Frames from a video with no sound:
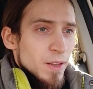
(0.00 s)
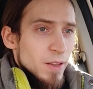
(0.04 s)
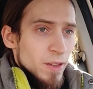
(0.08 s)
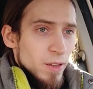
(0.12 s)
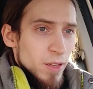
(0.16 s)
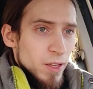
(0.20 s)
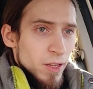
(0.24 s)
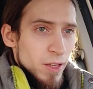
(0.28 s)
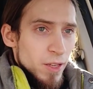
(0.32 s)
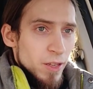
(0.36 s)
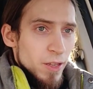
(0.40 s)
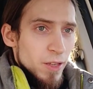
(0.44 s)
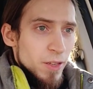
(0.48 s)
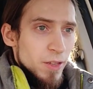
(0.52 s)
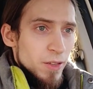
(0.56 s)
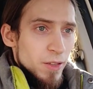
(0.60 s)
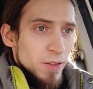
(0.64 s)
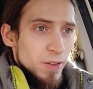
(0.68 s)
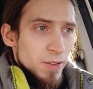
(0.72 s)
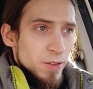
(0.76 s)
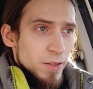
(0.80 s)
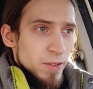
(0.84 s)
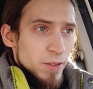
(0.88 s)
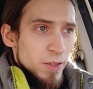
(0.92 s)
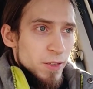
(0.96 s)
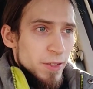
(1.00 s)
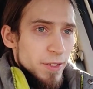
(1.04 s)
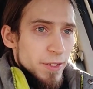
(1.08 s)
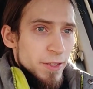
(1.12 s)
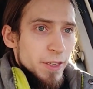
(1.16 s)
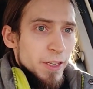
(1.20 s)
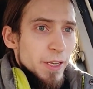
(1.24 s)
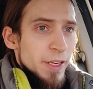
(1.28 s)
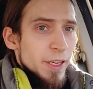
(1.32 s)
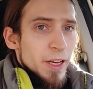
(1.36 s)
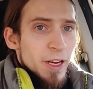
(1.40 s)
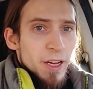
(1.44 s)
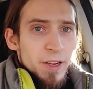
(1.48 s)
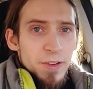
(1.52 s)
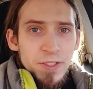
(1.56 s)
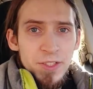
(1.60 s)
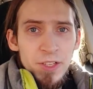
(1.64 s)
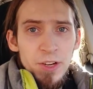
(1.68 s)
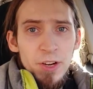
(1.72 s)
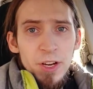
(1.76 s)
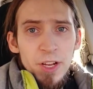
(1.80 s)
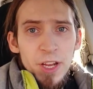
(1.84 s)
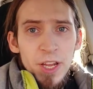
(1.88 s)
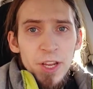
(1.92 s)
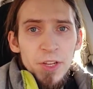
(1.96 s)
And yeah, I
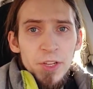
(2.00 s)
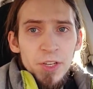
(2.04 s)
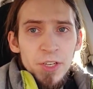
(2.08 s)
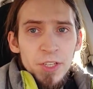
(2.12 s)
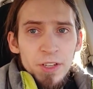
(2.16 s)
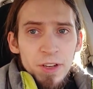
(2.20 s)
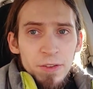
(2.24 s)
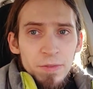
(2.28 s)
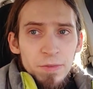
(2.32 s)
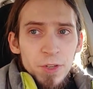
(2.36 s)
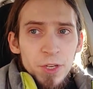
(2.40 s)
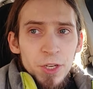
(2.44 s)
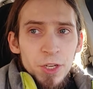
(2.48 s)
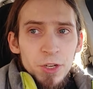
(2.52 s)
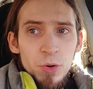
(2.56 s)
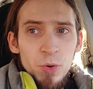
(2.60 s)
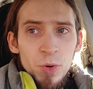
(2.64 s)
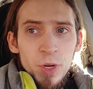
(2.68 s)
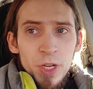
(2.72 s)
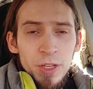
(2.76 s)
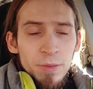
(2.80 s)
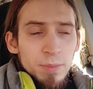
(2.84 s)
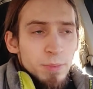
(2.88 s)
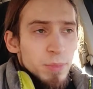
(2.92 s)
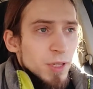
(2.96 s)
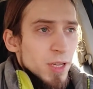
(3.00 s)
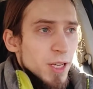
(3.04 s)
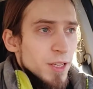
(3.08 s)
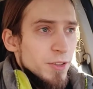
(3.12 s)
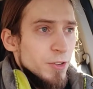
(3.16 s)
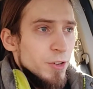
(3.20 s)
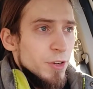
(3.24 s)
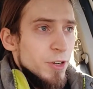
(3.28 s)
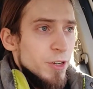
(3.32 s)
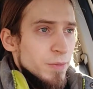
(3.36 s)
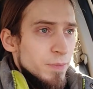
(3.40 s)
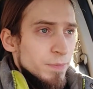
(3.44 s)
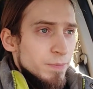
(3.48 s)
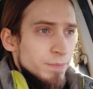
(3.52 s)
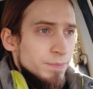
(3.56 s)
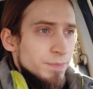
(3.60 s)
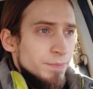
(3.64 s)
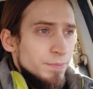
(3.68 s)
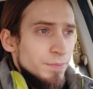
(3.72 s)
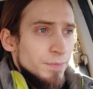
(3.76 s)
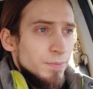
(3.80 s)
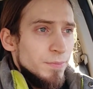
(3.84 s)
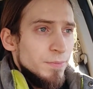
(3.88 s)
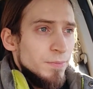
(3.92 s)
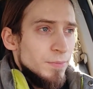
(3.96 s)
started editing that video in Blender,
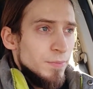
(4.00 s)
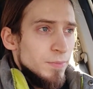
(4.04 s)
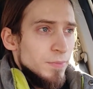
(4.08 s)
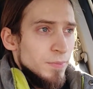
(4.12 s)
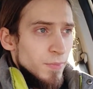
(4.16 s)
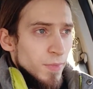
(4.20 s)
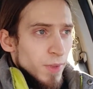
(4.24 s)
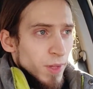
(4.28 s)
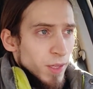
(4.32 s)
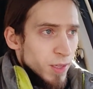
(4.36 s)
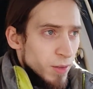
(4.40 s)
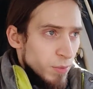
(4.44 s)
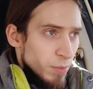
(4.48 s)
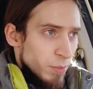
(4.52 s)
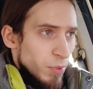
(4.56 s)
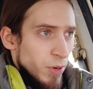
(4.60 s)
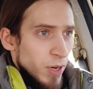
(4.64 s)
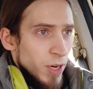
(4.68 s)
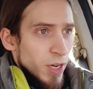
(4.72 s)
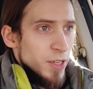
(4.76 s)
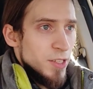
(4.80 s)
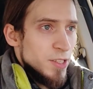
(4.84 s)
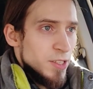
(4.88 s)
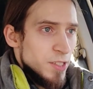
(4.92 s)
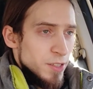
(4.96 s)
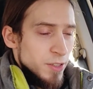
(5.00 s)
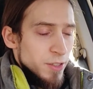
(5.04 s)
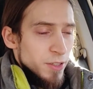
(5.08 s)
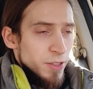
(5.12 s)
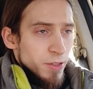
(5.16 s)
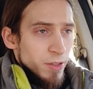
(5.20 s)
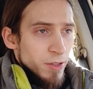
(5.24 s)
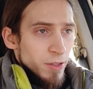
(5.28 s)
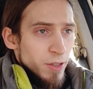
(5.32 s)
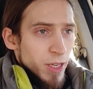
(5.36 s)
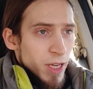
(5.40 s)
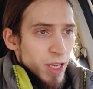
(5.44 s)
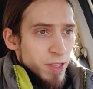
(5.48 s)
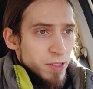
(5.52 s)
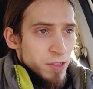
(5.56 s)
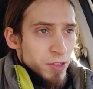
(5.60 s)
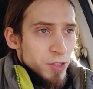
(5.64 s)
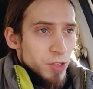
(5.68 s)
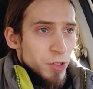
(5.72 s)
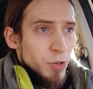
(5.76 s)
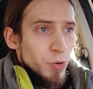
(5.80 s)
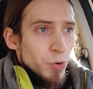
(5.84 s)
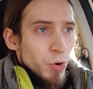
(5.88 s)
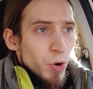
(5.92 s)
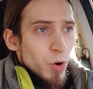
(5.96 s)
but as it
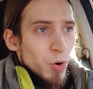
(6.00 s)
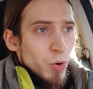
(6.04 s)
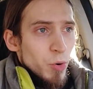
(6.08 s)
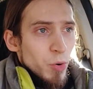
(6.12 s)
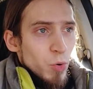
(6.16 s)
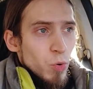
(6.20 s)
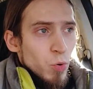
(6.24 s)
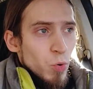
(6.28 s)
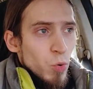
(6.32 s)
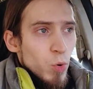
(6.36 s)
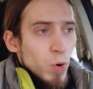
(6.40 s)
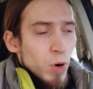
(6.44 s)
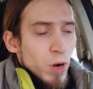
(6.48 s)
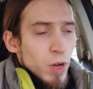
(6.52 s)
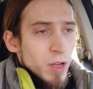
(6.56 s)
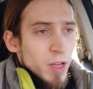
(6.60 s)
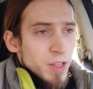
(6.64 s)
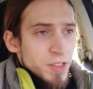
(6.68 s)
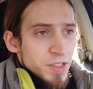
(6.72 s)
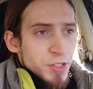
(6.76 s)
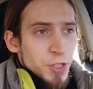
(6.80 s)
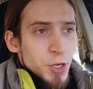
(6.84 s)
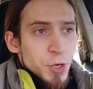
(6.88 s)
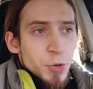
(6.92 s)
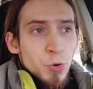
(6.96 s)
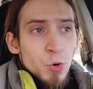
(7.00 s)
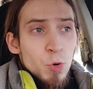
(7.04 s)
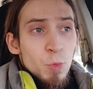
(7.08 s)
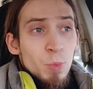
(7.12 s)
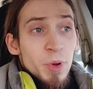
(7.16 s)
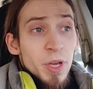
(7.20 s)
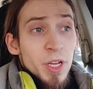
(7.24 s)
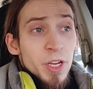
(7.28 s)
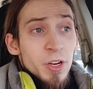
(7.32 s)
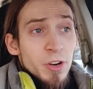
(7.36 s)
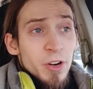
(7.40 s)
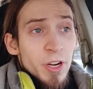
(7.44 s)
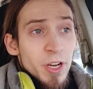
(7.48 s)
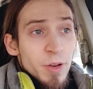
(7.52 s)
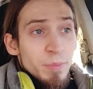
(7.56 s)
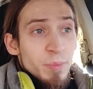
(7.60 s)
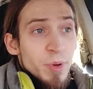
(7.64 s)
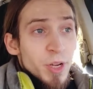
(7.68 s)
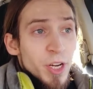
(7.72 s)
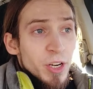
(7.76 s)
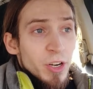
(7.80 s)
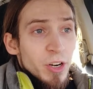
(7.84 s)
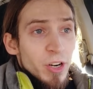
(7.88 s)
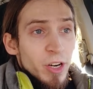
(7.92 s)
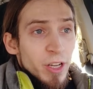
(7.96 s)
grew bigger and
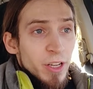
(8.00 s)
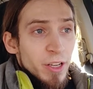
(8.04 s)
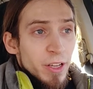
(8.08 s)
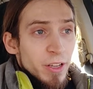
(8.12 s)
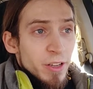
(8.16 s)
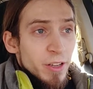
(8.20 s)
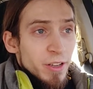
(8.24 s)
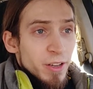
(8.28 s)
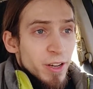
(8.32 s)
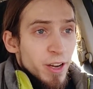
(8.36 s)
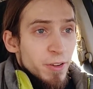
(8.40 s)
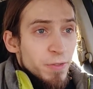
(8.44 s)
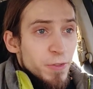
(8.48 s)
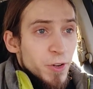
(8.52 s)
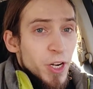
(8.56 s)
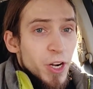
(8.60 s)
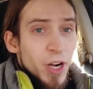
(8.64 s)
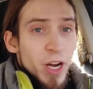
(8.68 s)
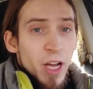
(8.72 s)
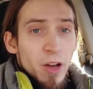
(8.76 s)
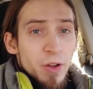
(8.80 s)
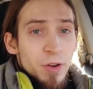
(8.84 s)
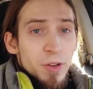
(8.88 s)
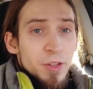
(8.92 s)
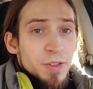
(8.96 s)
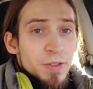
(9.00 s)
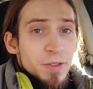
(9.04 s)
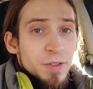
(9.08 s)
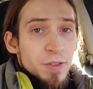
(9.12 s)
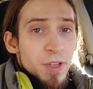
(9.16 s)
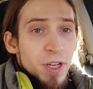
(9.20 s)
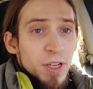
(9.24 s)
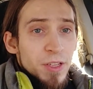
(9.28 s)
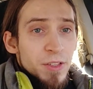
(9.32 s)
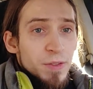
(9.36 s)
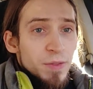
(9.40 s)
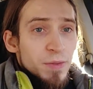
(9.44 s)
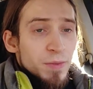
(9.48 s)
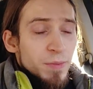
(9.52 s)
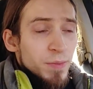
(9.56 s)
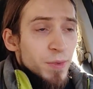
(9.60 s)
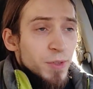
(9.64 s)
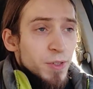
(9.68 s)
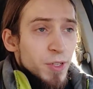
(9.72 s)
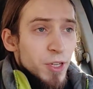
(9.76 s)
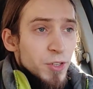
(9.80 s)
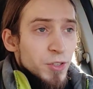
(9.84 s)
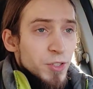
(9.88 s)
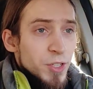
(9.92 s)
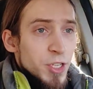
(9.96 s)
bigger, I figured out that
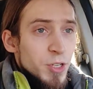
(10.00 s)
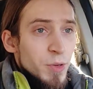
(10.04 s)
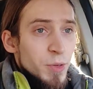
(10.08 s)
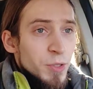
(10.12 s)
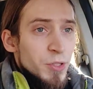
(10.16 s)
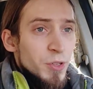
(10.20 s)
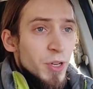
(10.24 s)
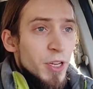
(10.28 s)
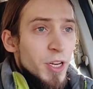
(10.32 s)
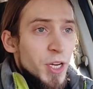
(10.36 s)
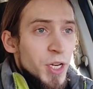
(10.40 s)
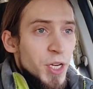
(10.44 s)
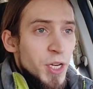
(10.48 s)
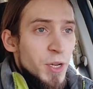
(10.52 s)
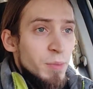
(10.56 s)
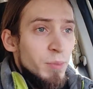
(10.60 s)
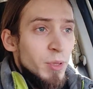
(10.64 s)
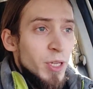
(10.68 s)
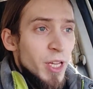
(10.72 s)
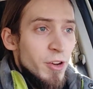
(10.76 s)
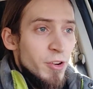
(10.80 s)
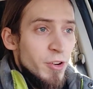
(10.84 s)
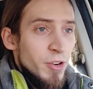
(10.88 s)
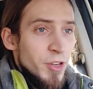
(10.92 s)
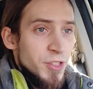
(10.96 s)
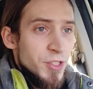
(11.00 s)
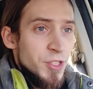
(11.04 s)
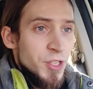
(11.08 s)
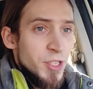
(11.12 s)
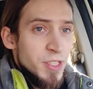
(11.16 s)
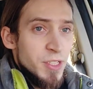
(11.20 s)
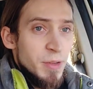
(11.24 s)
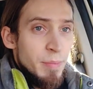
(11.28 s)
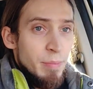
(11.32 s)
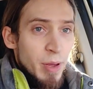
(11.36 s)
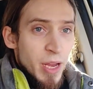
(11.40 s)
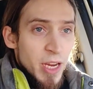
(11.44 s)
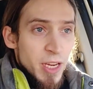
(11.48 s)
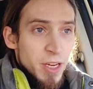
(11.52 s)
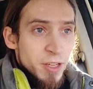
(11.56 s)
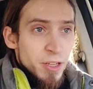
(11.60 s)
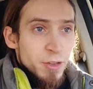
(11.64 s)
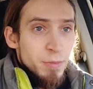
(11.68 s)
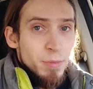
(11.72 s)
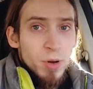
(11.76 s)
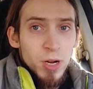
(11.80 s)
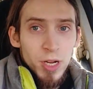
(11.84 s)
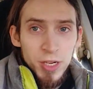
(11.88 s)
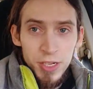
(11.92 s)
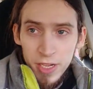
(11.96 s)
continuing to edit in Blender is just a pain in the
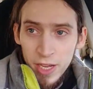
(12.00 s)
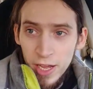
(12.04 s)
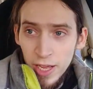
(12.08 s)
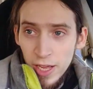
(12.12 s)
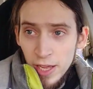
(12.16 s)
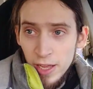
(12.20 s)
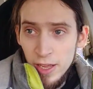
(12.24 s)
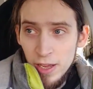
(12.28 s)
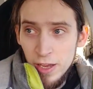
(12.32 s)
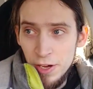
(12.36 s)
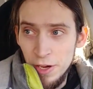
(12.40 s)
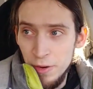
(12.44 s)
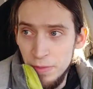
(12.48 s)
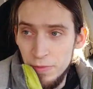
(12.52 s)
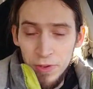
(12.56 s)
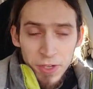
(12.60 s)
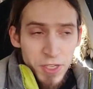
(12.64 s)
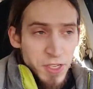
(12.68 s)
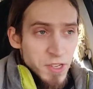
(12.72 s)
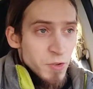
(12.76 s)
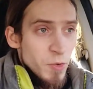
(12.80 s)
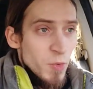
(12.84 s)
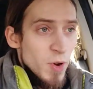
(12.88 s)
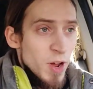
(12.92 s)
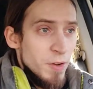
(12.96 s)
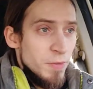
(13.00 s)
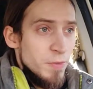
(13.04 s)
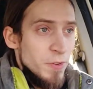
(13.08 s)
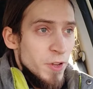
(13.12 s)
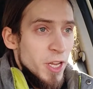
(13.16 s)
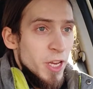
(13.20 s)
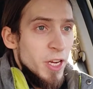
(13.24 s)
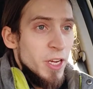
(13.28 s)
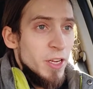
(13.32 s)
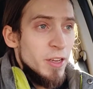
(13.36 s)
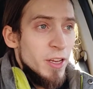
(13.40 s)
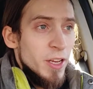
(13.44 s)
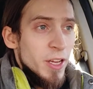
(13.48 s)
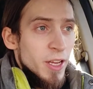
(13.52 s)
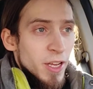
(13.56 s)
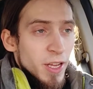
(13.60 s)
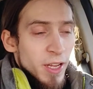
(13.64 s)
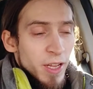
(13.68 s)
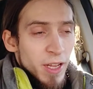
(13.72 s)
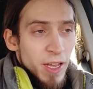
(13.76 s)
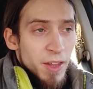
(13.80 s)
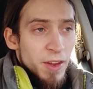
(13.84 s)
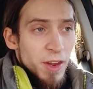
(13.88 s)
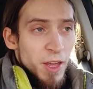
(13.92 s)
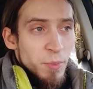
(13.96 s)
butt. And I'm fixing one
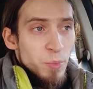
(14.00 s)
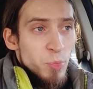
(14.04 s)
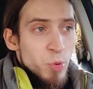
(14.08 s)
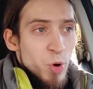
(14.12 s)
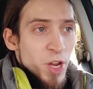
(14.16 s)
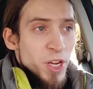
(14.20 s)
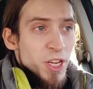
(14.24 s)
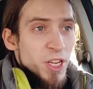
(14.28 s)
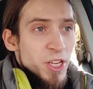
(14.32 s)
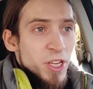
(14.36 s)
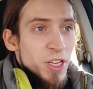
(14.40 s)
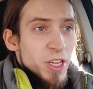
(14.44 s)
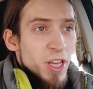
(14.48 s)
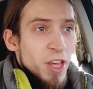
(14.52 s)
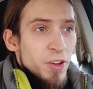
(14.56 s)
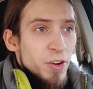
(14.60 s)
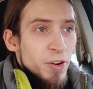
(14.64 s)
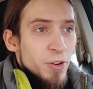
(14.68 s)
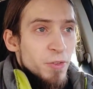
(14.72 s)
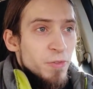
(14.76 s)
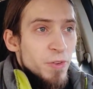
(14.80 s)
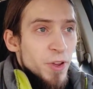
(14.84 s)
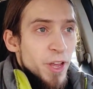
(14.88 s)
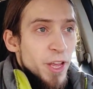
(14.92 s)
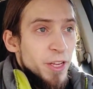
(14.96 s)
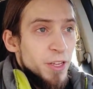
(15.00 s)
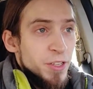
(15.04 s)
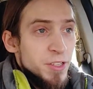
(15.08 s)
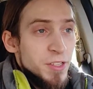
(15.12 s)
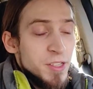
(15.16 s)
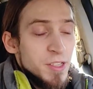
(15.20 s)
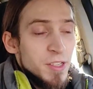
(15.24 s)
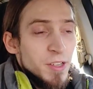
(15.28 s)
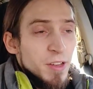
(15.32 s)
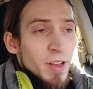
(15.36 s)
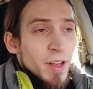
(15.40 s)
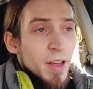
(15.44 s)
thing, and I'm breaking the other things.